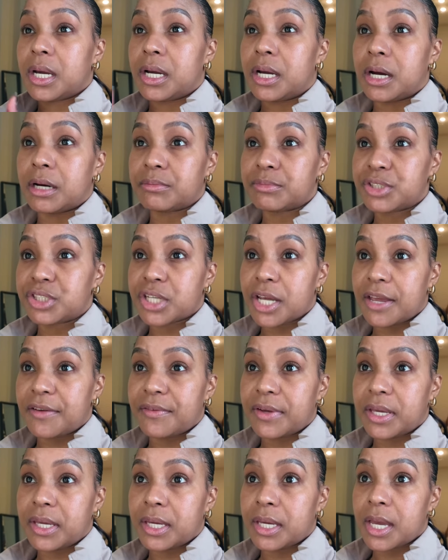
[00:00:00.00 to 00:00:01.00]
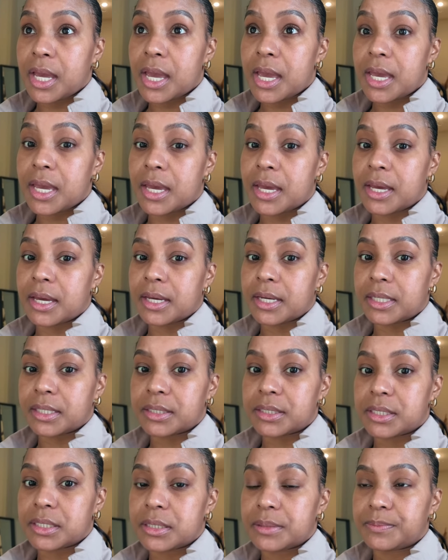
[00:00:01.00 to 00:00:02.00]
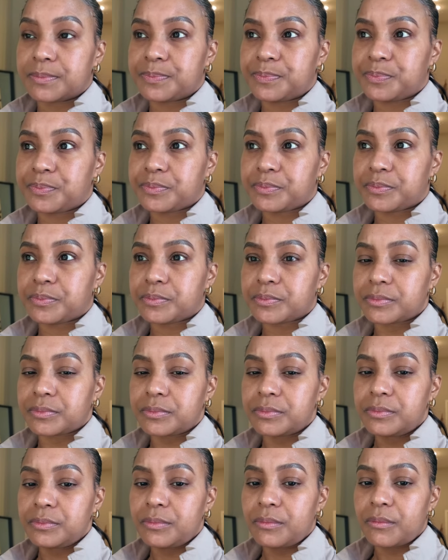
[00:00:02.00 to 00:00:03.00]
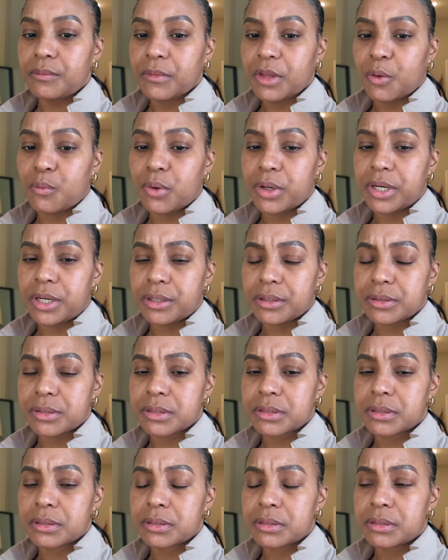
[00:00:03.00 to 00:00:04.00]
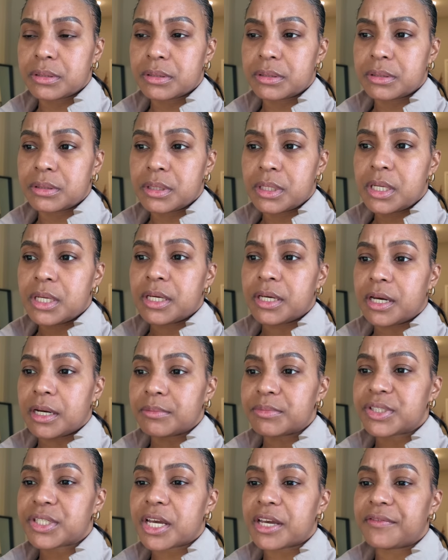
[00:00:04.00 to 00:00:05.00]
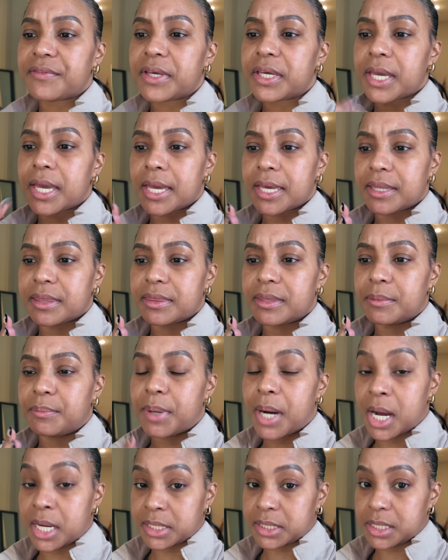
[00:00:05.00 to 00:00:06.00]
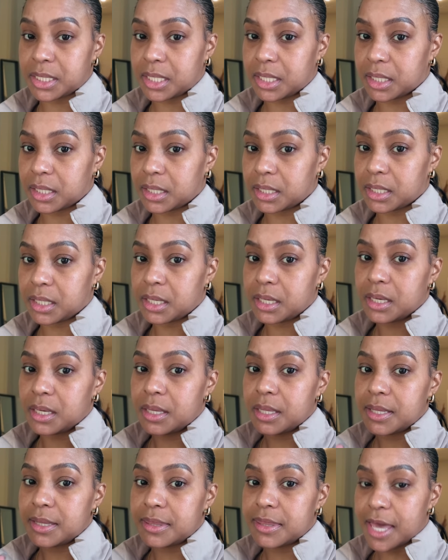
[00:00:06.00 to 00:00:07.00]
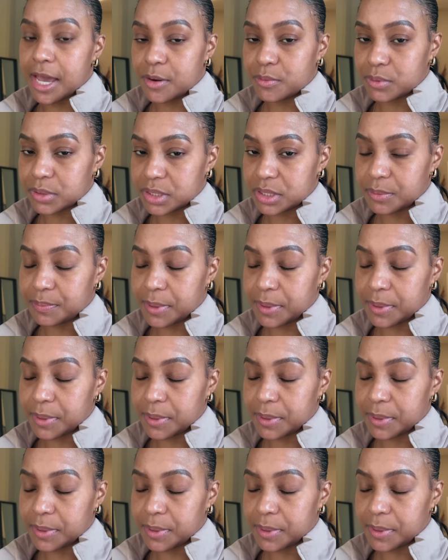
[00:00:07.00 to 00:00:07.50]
gum shaving and what else? Gum shaving and the bonding. That was the